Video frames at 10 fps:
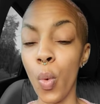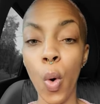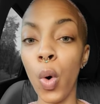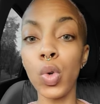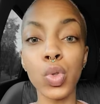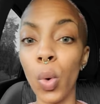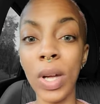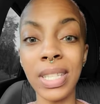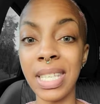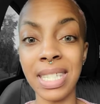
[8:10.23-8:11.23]
who's
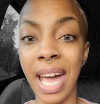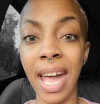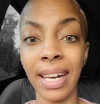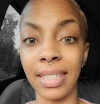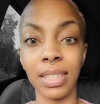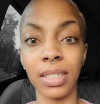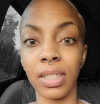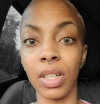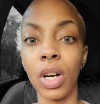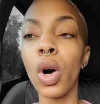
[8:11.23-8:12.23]
going to stand?
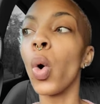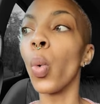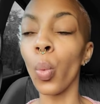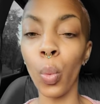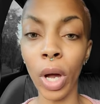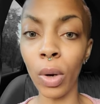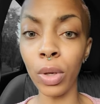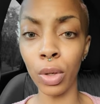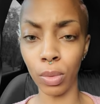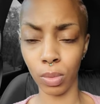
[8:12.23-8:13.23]
Will
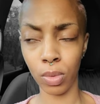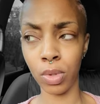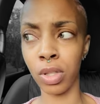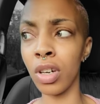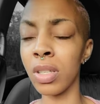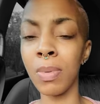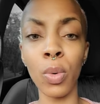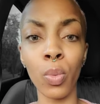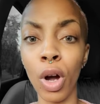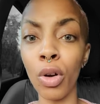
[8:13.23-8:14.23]

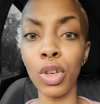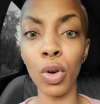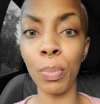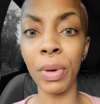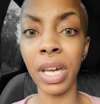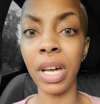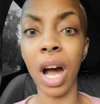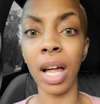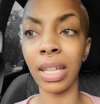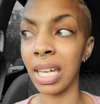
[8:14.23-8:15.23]
you be
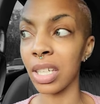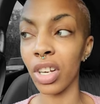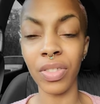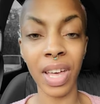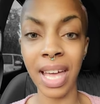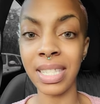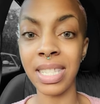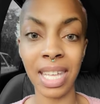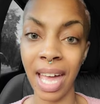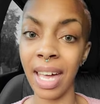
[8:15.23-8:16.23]
a leader that
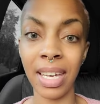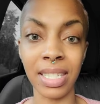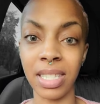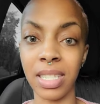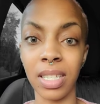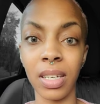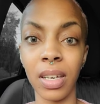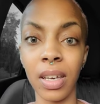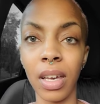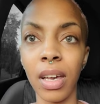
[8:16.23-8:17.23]
stands?
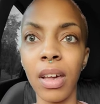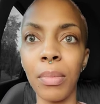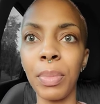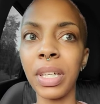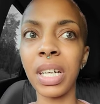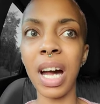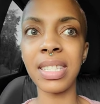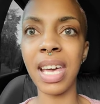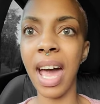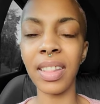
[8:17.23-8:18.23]

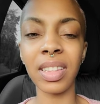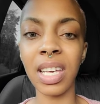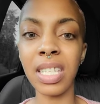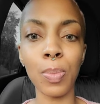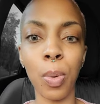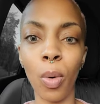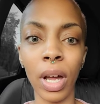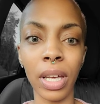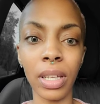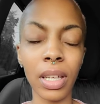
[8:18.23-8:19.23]
Because at this point,